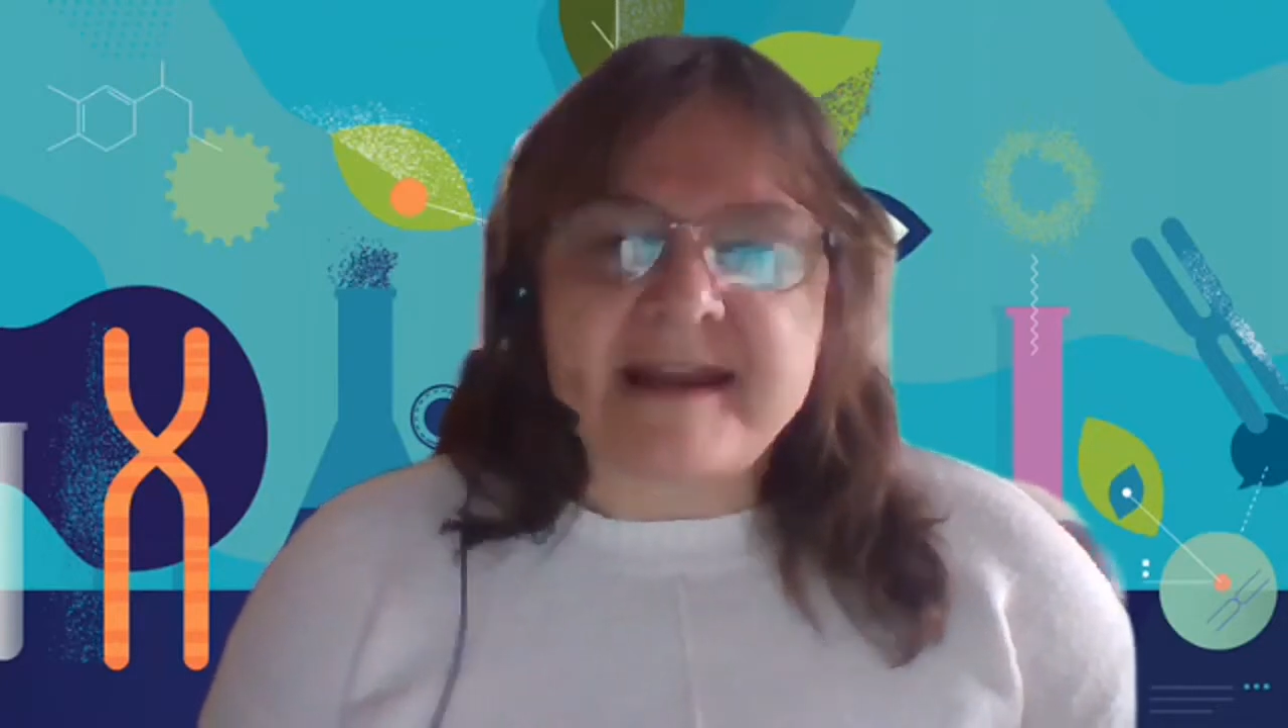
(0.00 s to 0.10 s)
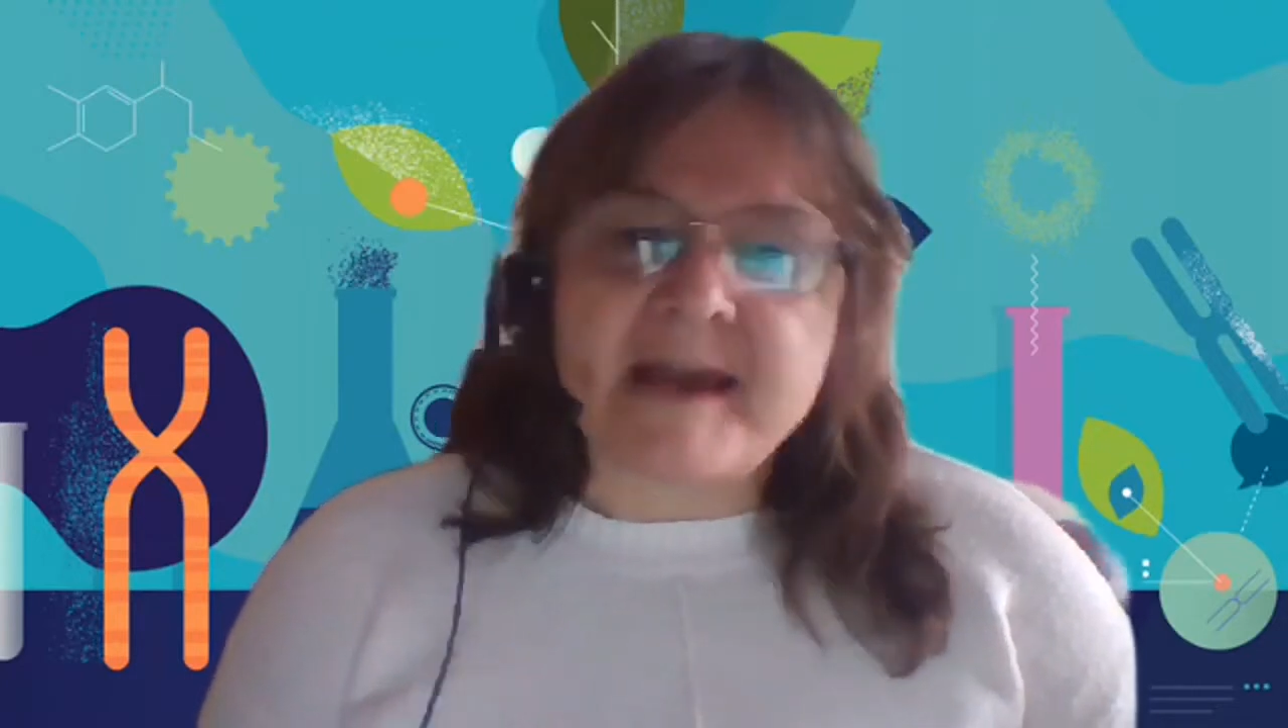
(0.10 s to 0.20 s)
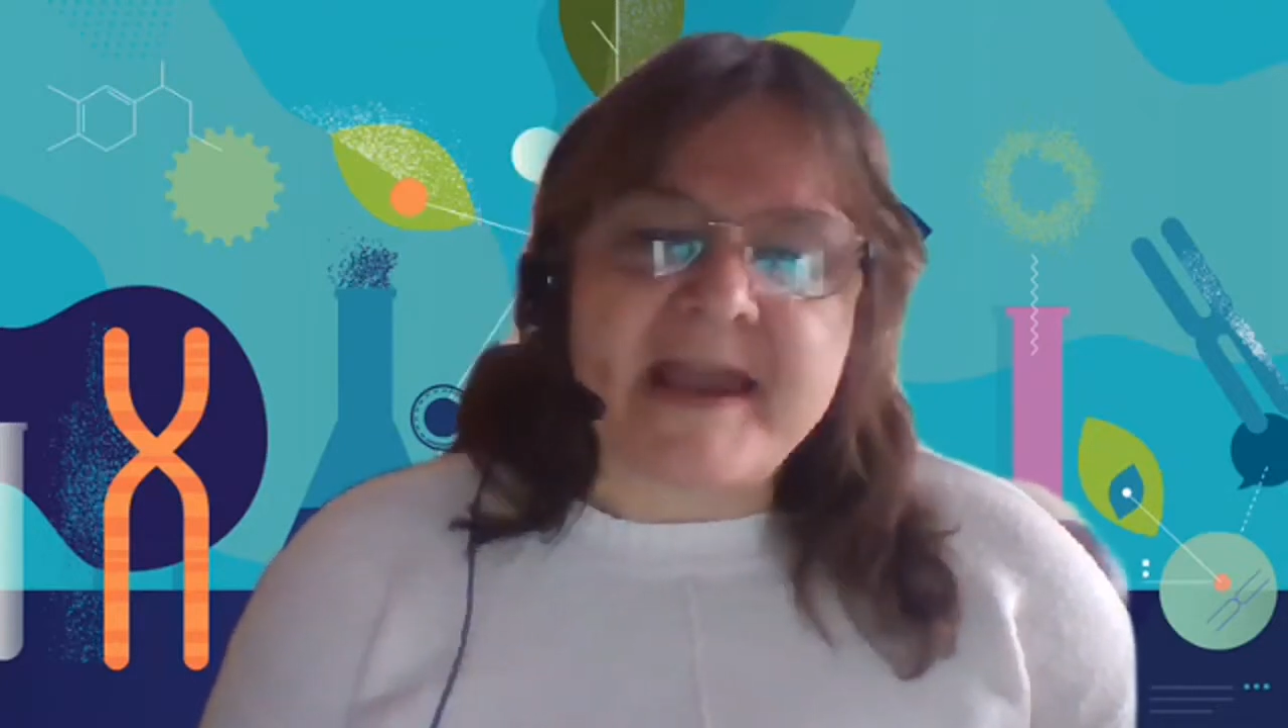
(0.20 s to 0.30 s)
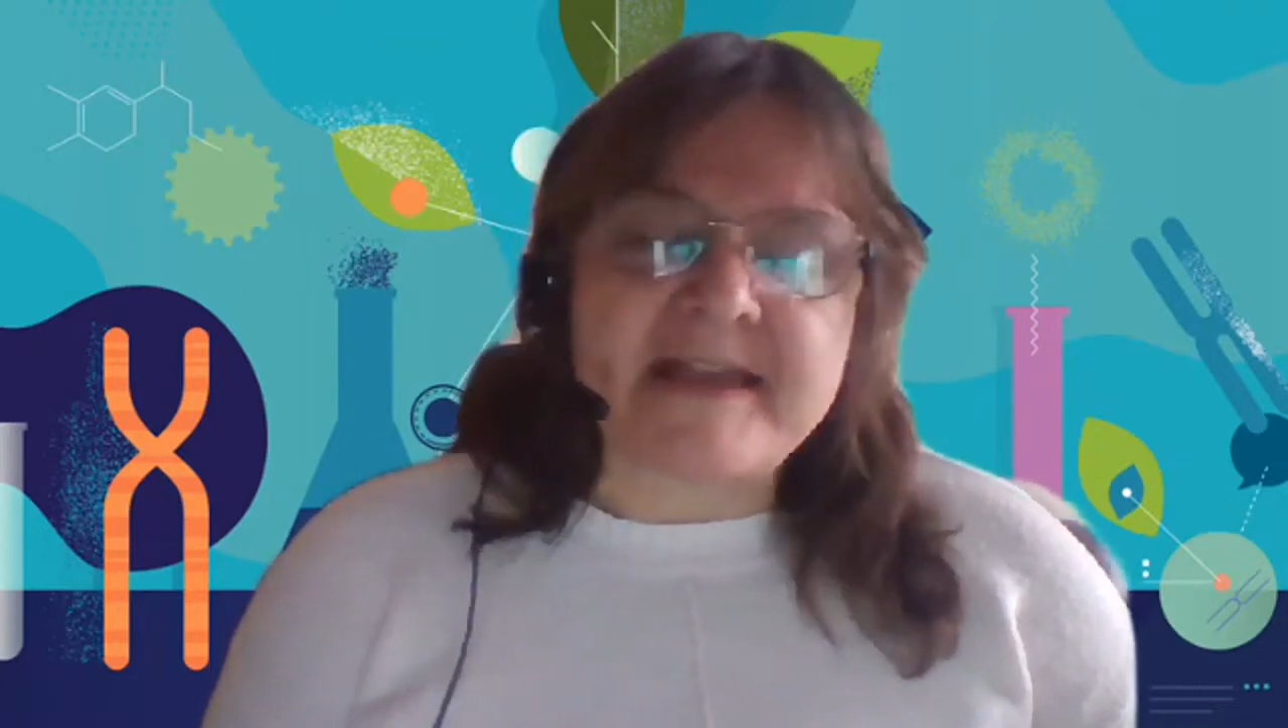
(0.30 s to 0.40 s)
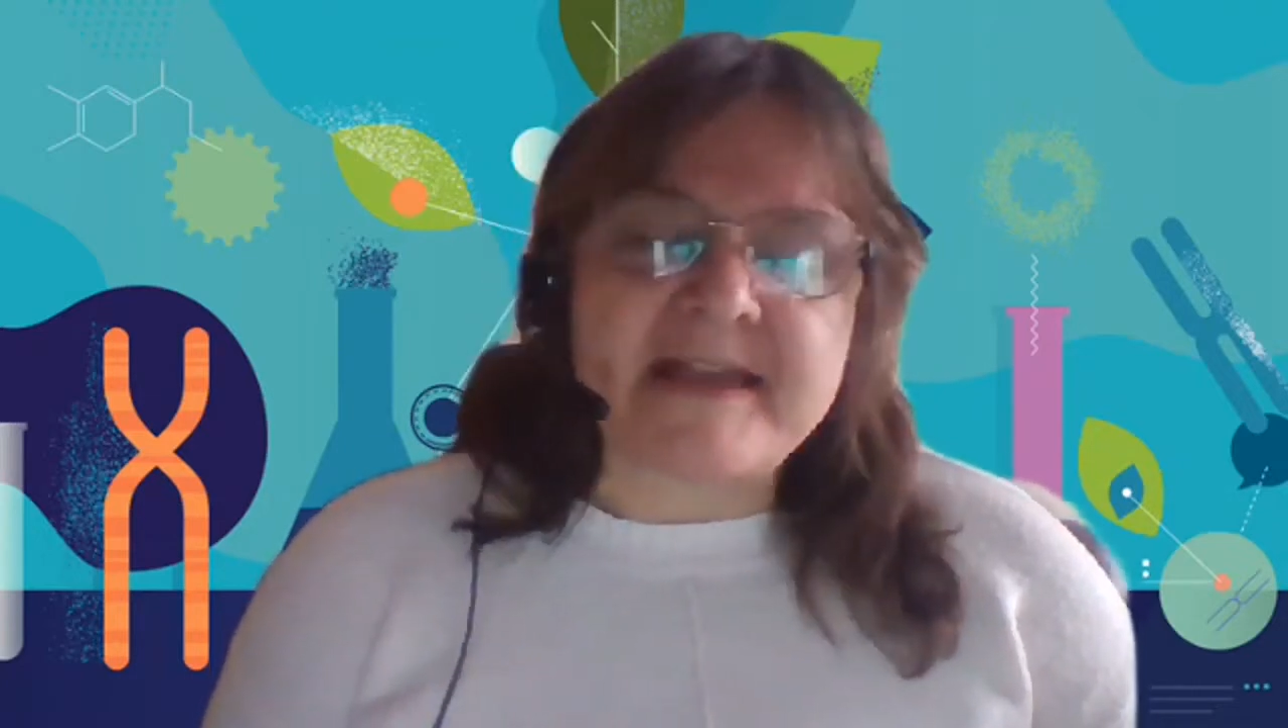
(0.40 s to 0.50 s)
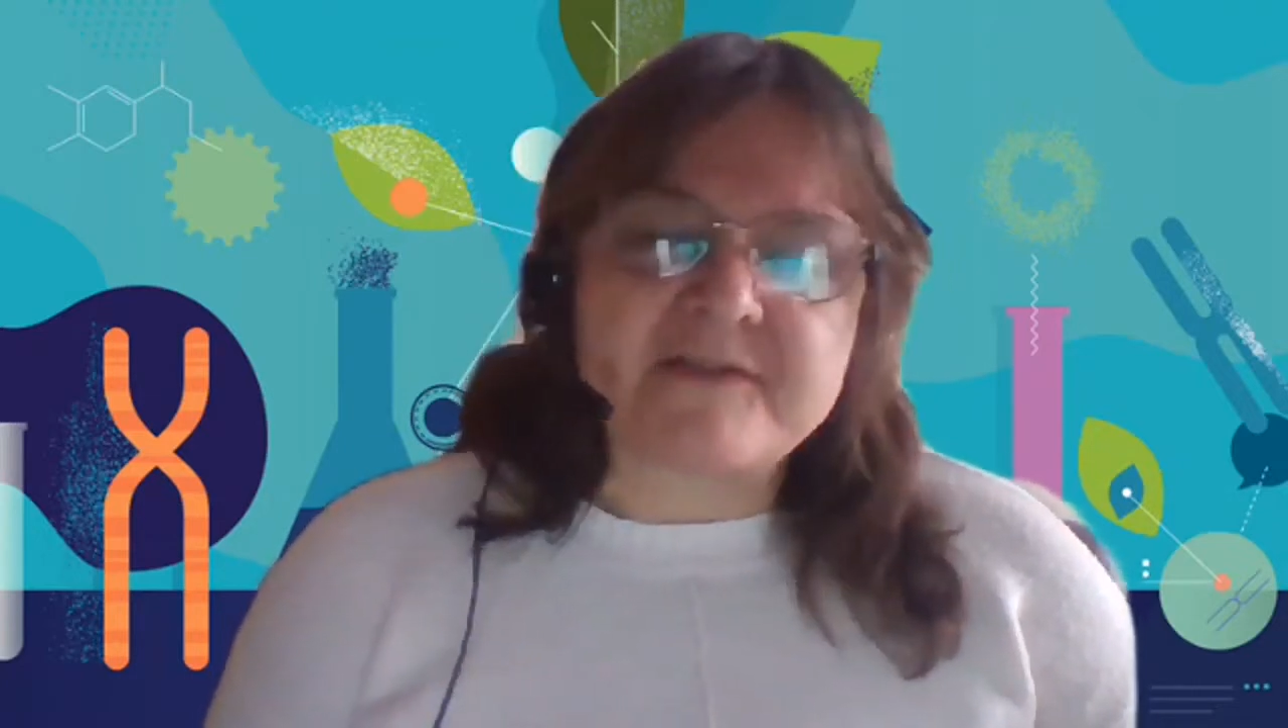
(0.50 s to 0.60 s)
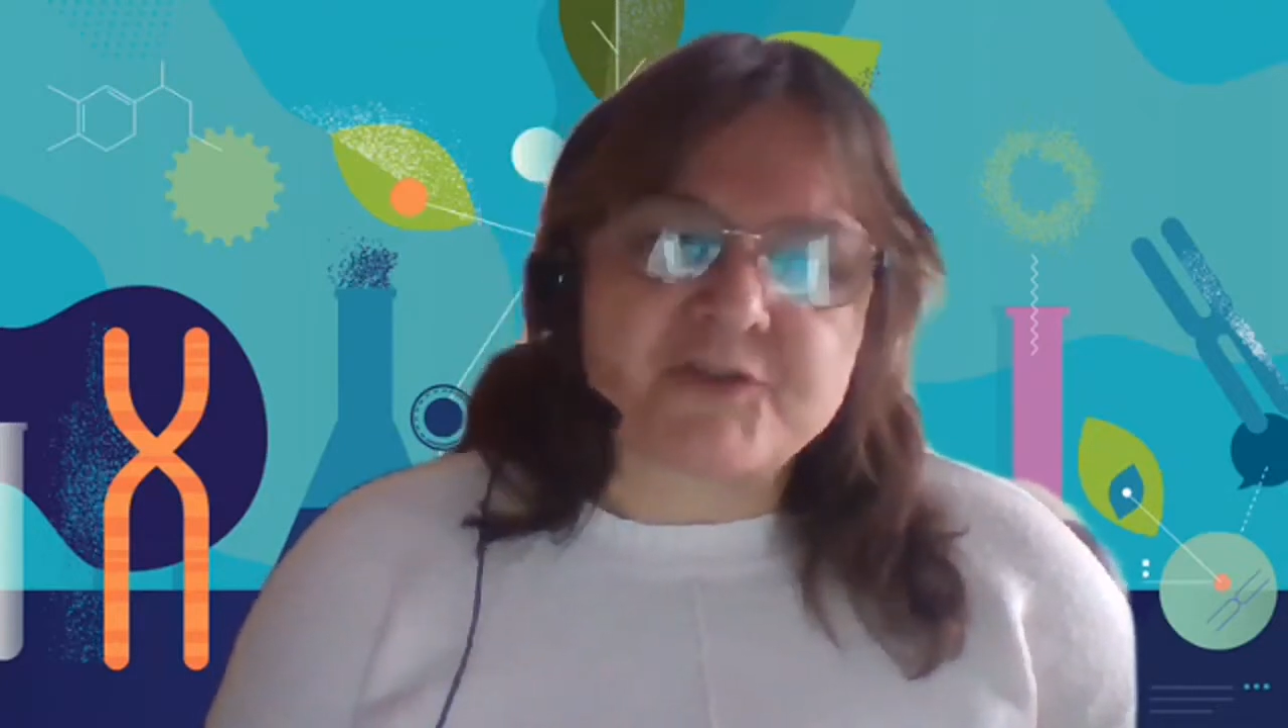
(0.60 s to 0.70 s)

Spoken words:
and I'm head